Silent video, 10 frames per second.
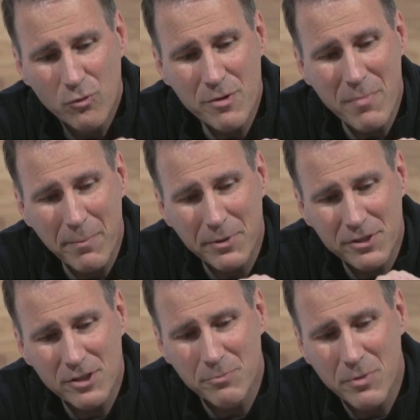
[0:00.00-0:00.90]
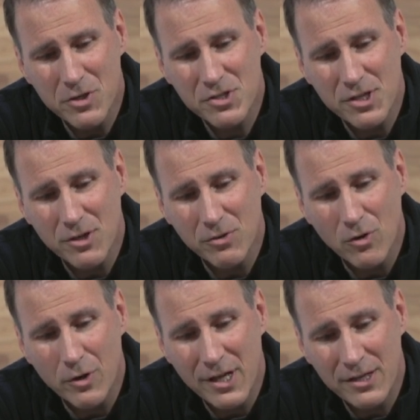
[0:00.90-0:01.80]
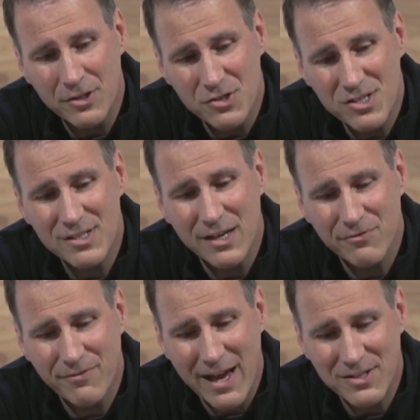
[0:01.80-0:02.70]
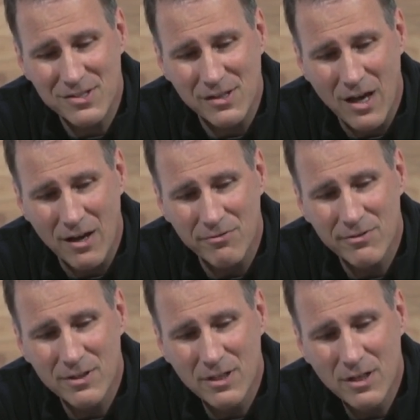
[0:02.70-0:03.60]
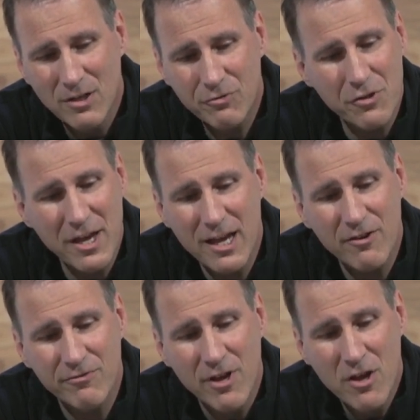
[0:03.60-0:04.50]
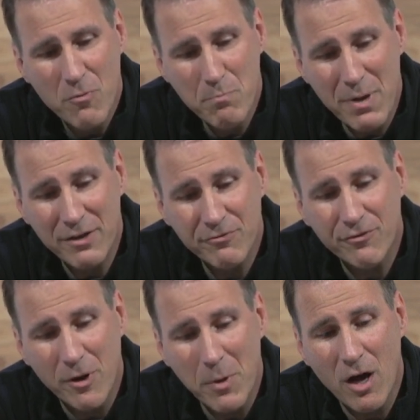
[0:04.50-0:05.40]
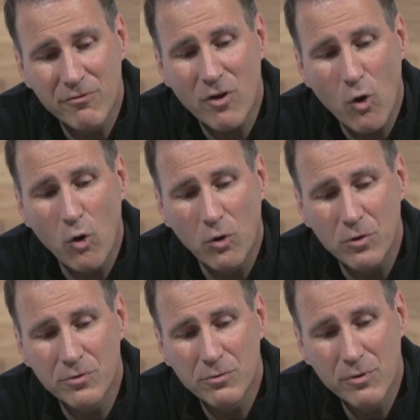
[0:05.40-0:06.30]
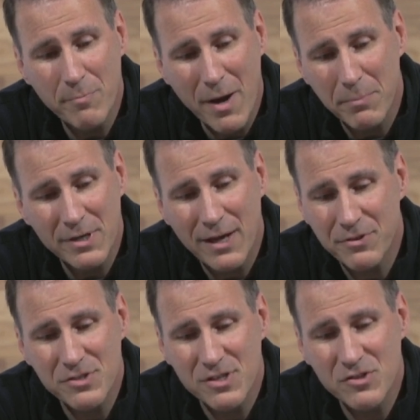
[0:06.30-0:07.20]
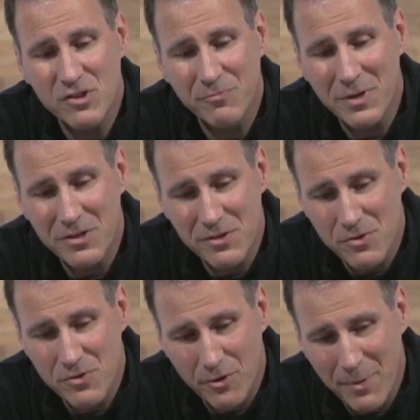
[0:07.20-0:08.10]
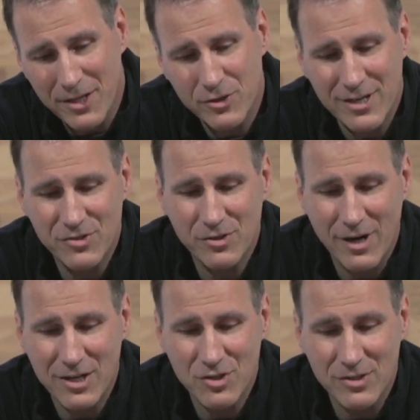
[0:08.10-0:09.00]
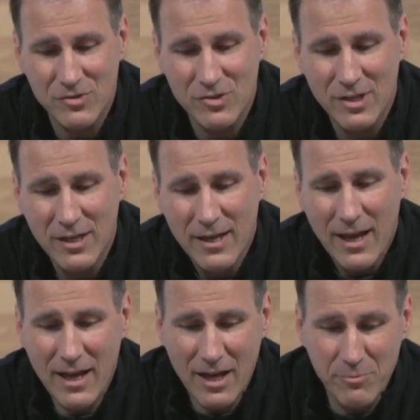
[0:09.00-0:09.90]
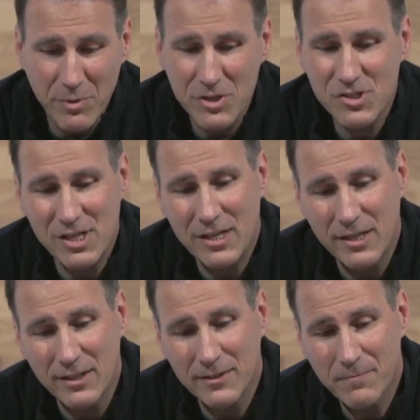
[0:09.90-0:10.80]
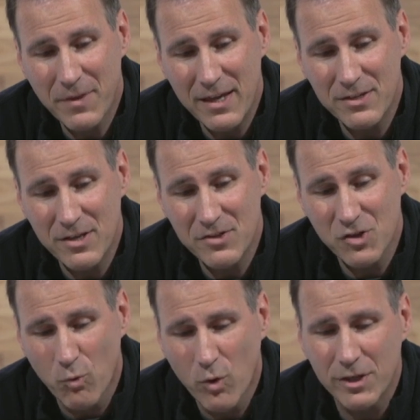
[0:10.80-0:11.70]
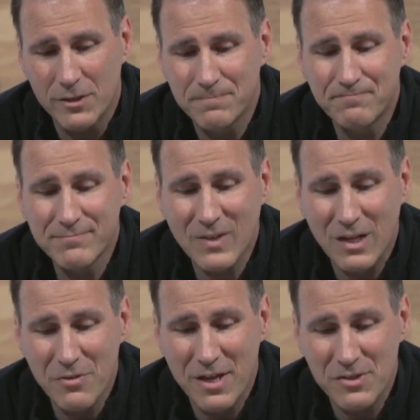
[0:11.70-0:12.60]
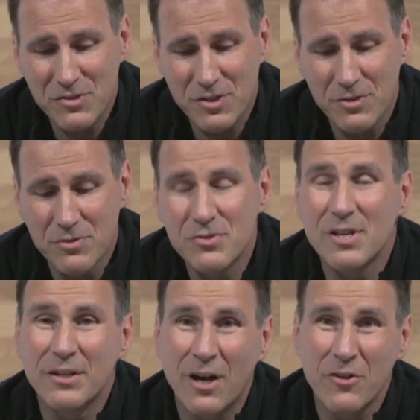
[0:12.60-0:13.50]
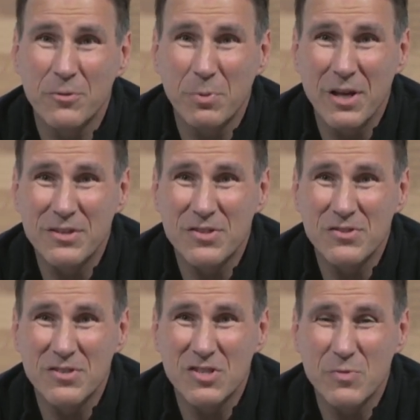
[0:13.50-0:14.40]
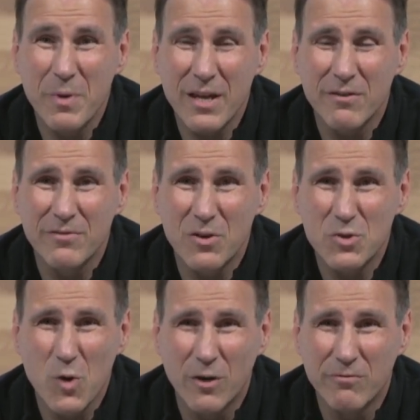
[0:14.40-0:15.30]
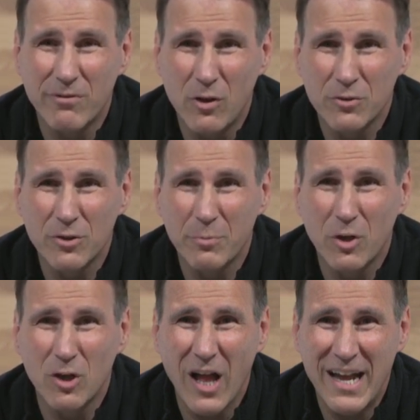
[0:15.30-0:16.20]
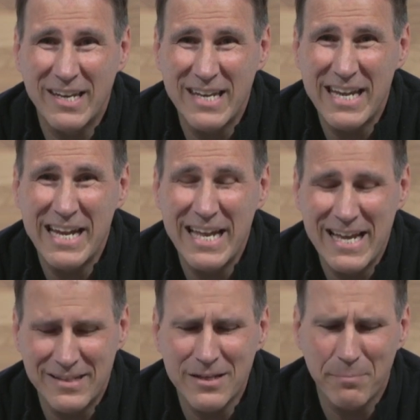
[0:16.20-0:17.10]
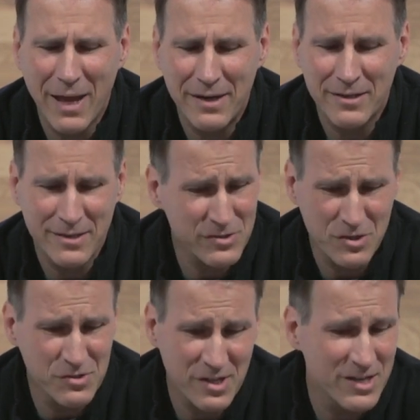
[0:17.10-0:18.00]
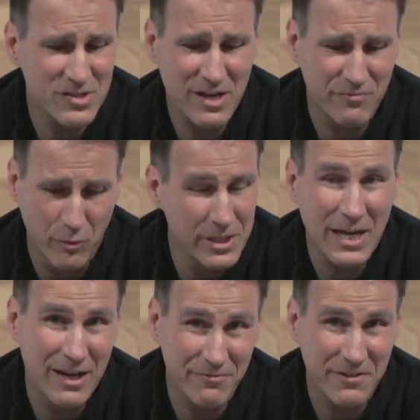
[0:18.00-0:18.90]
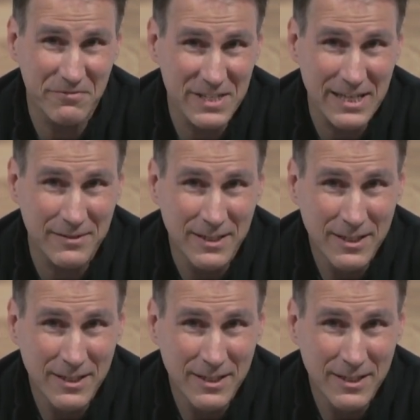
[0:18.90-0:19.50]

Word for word: Remember your mercy, O Lord, and your steadfast love, for they have been from of old. Remember not the sins of my youth or my transgressions. And, and mercy here is a word that is used in other places to speak of those who are vulnerable and needy and dependent. It's used in Isaiah 49 15